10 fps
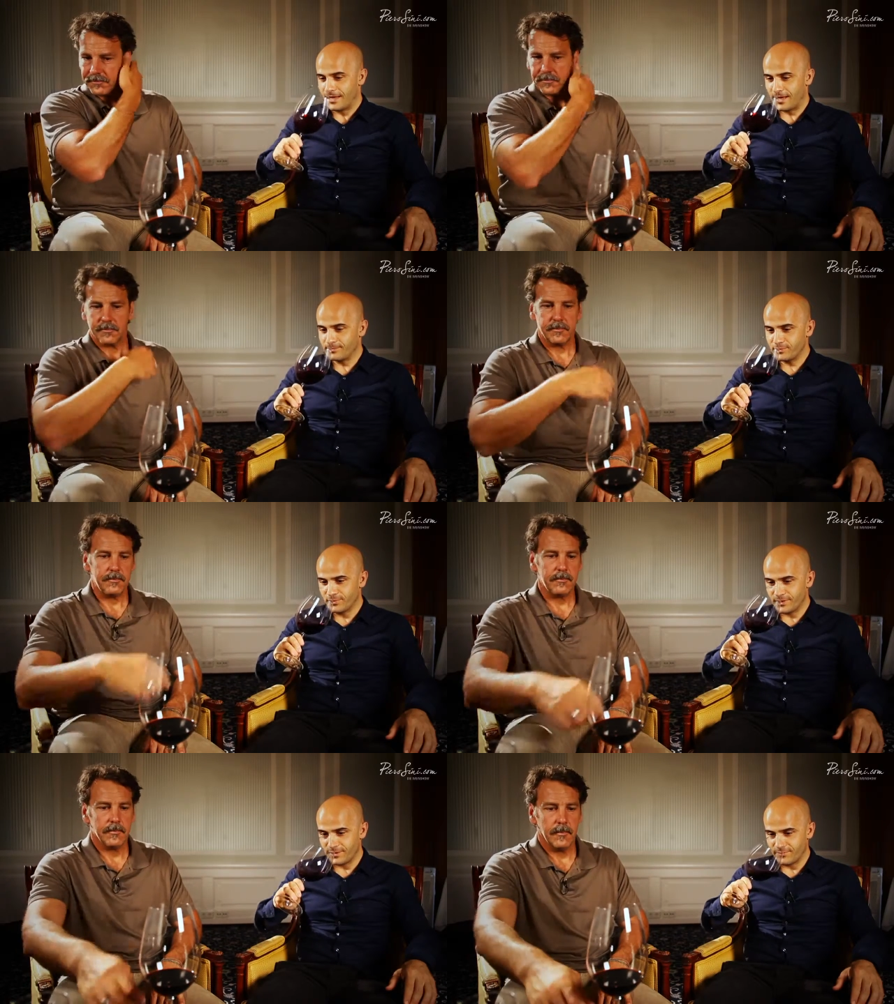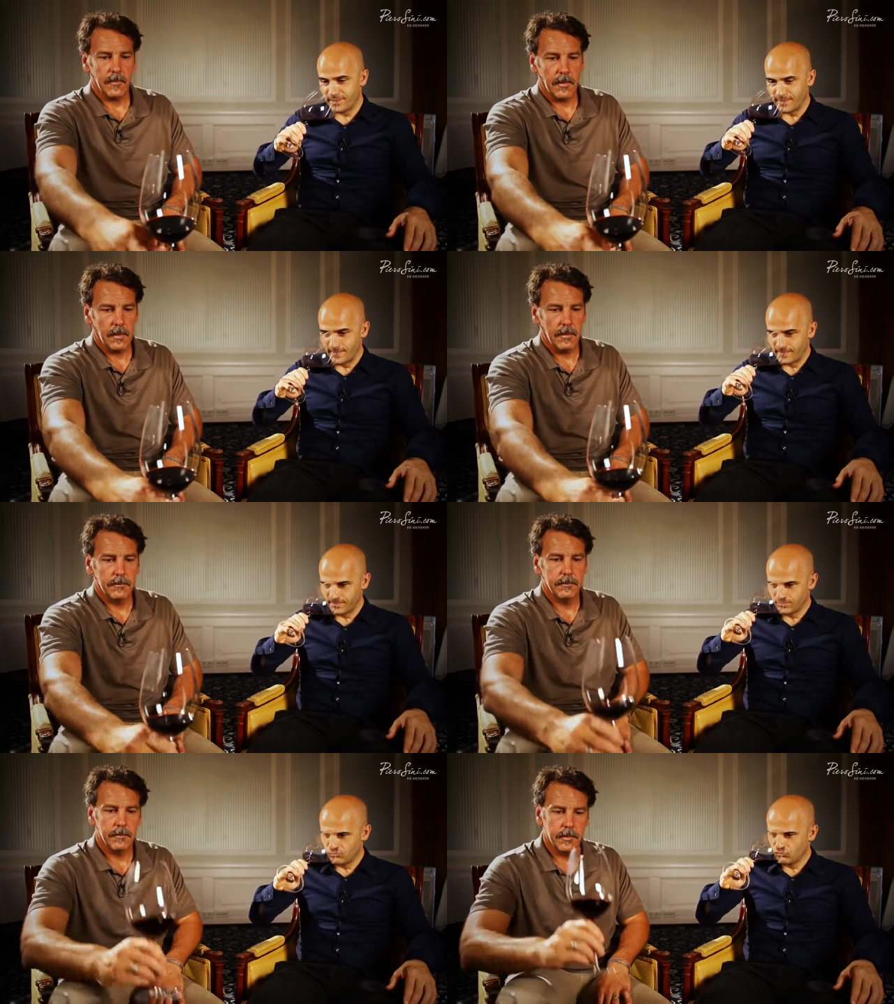Speaker 1: absolutely agree.
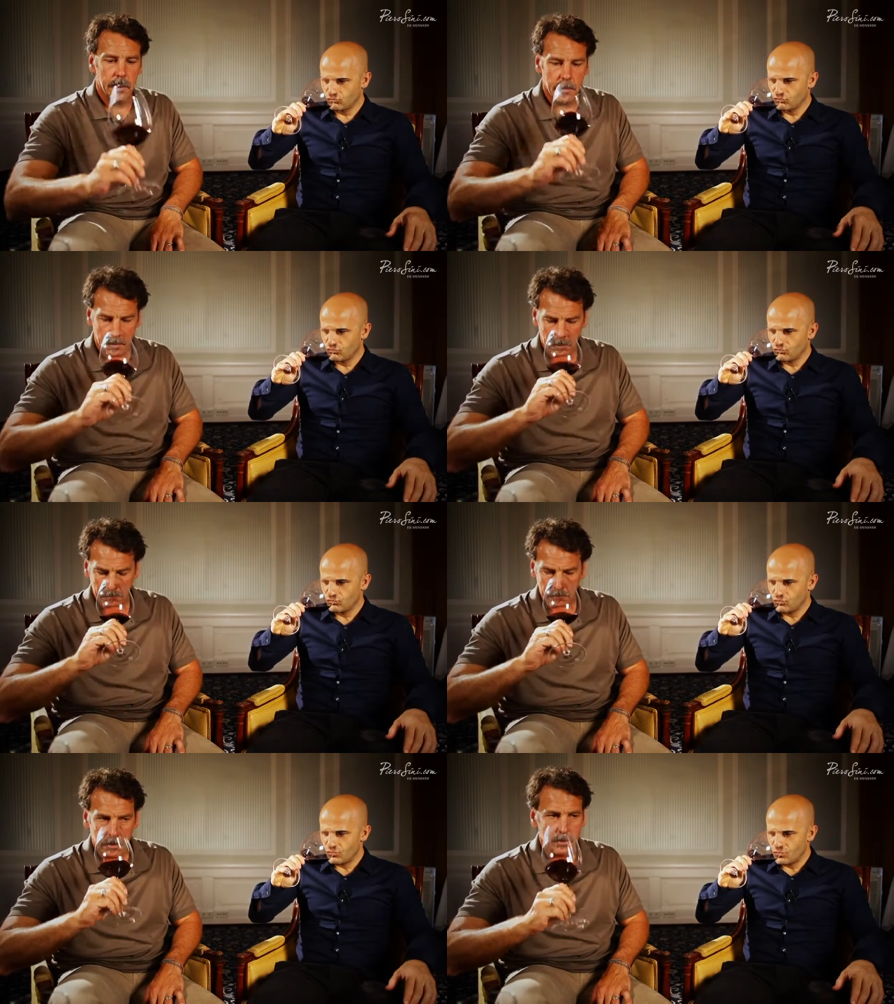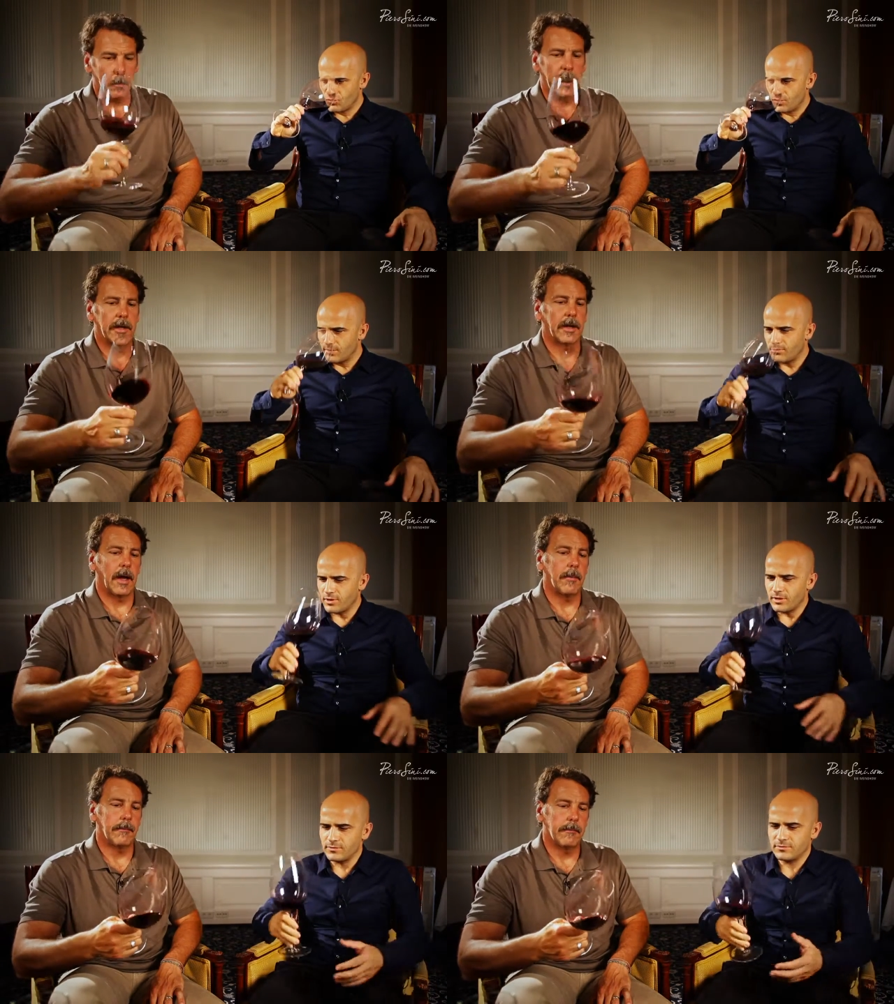So I make.
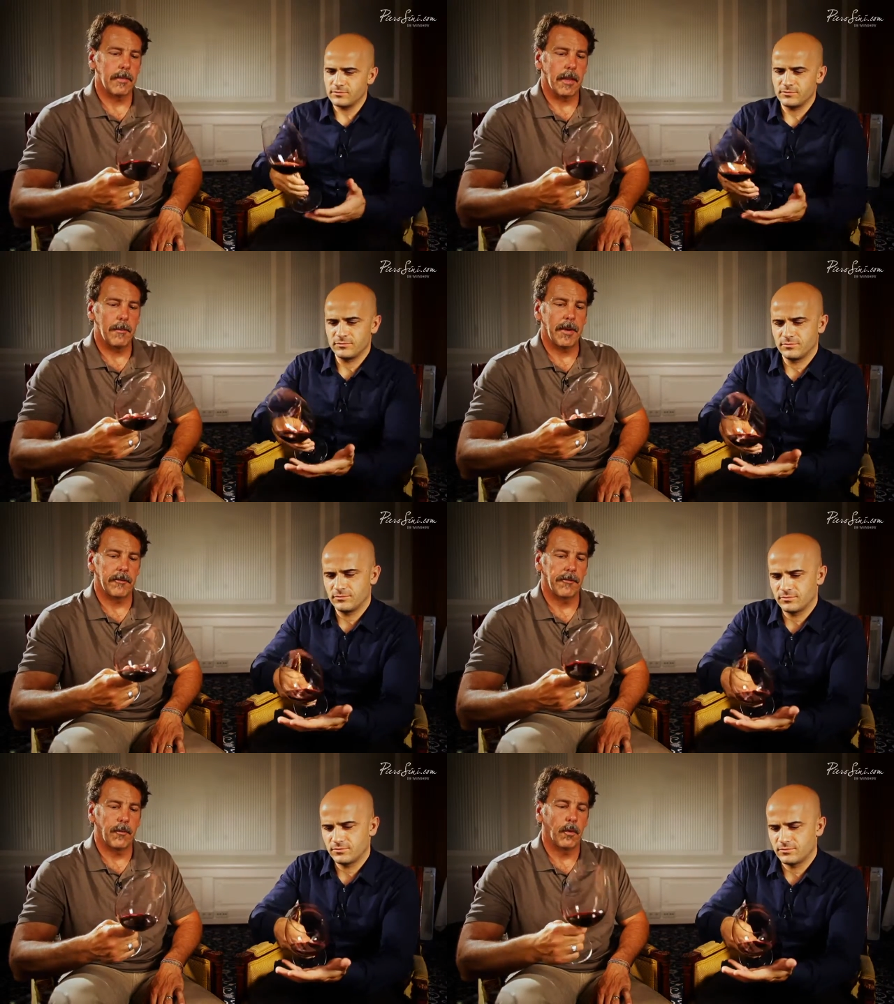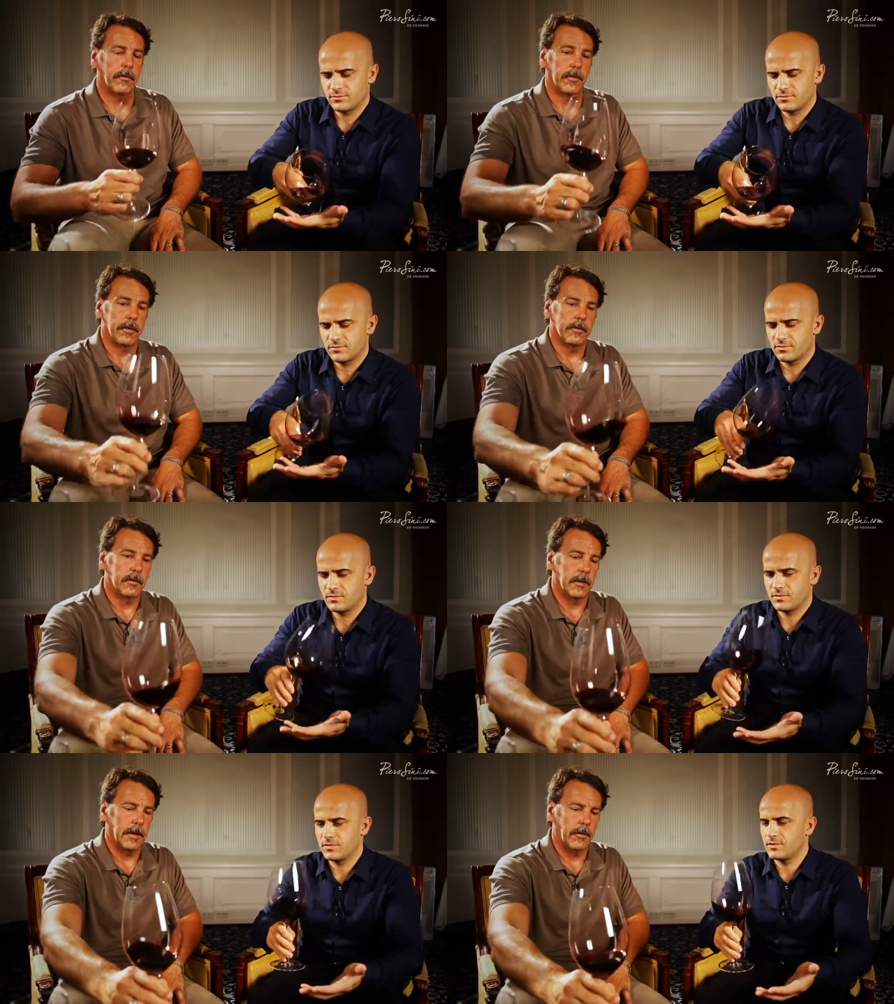Wow. I
Speaker 2: make 4 of
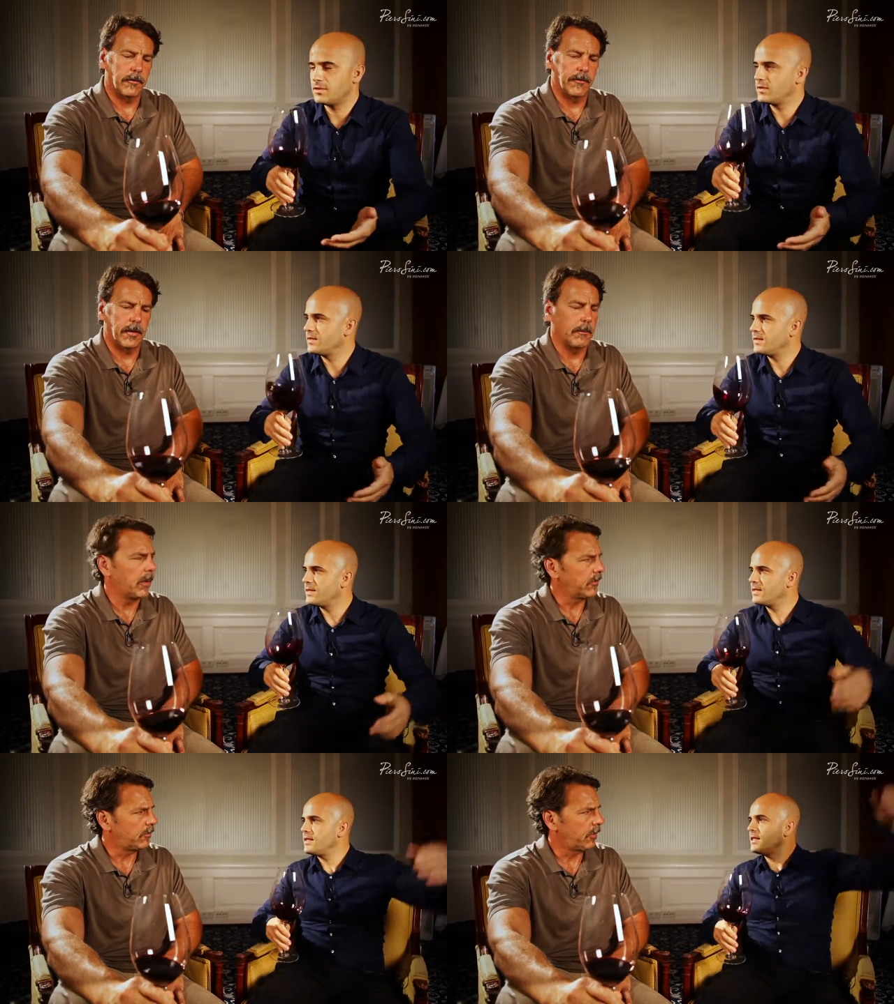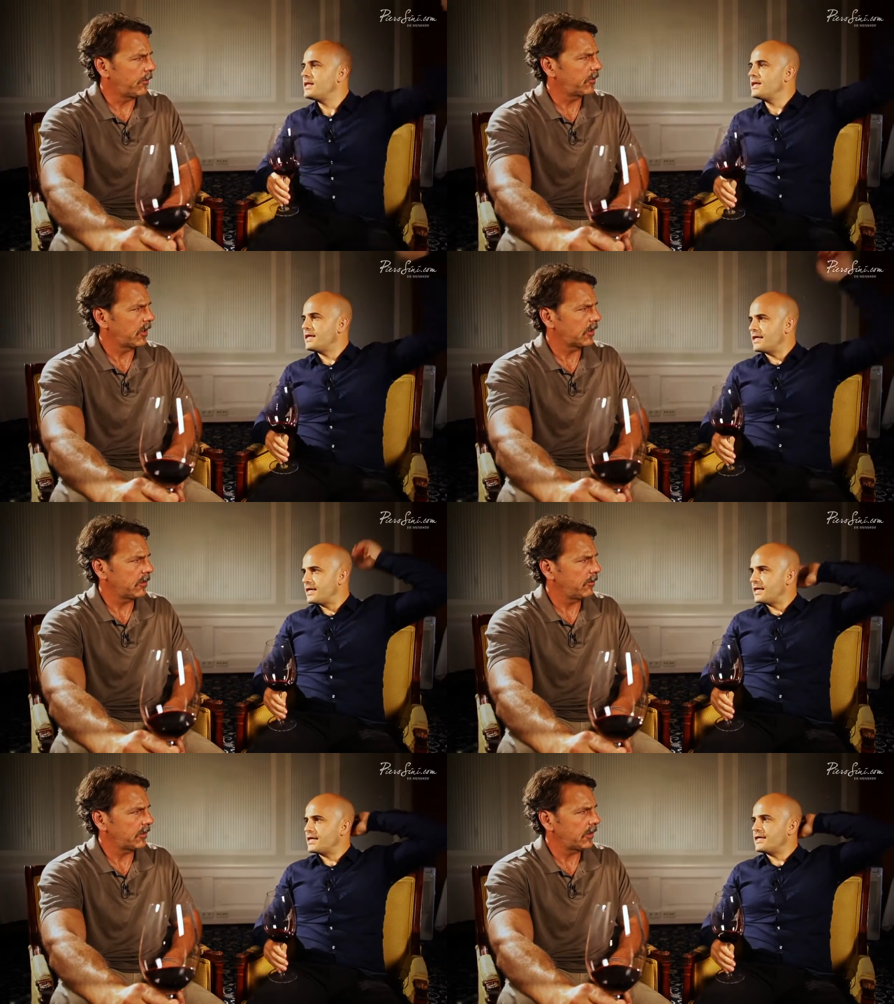these. I don't know if Barbara talked
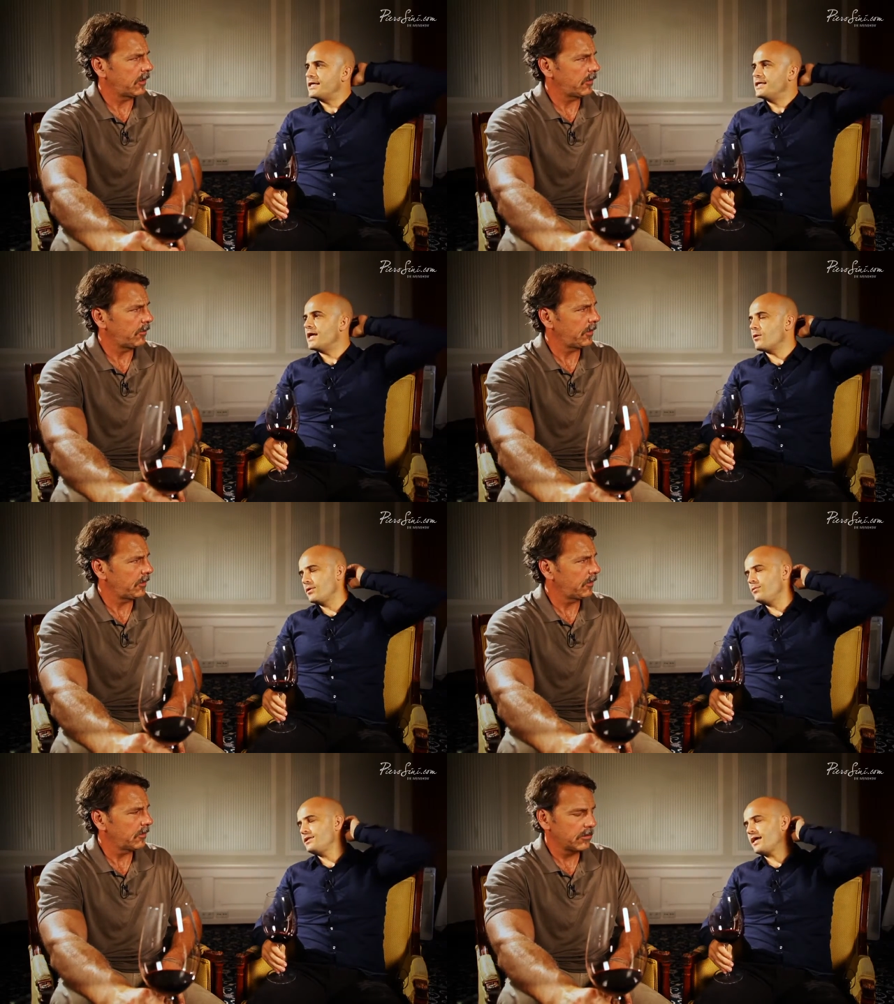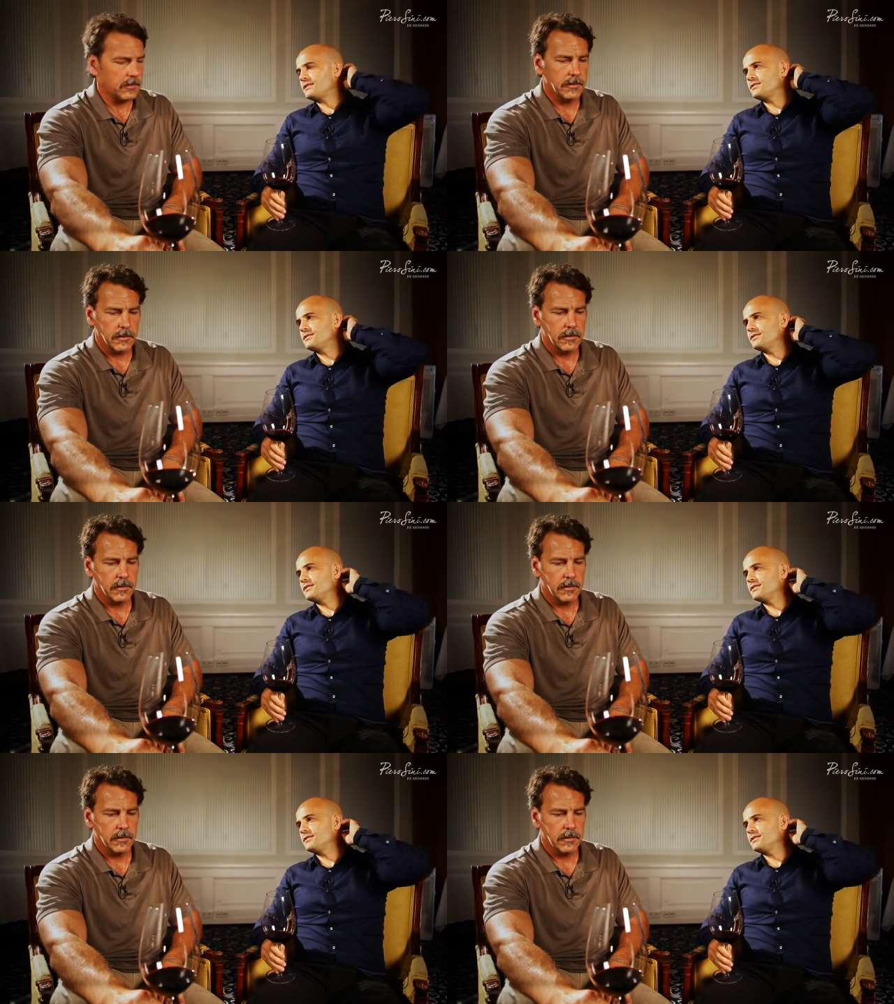to you about that a
Speaker 1: little bit? Yeah, we tasted